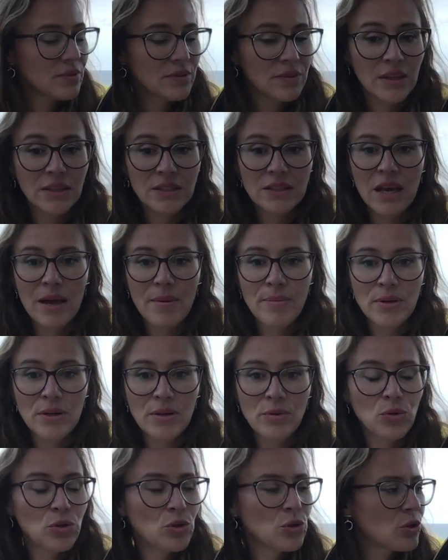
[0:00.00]
that's
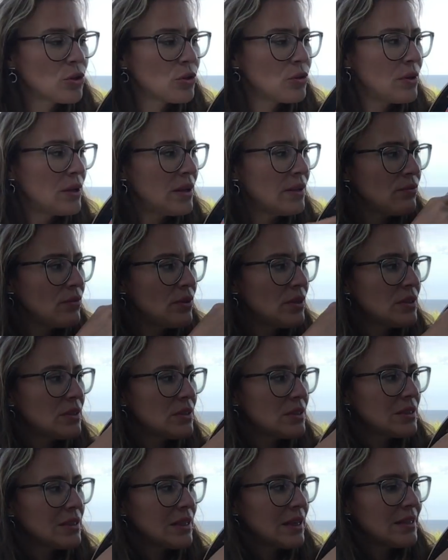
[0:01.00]
happening with your career, and
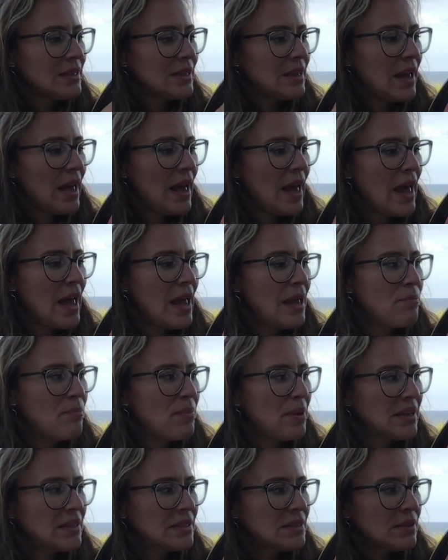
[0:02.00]
Venus is like the
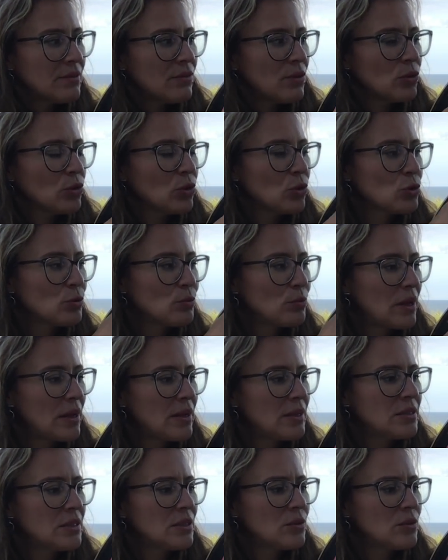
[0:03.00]
apex of all those planets.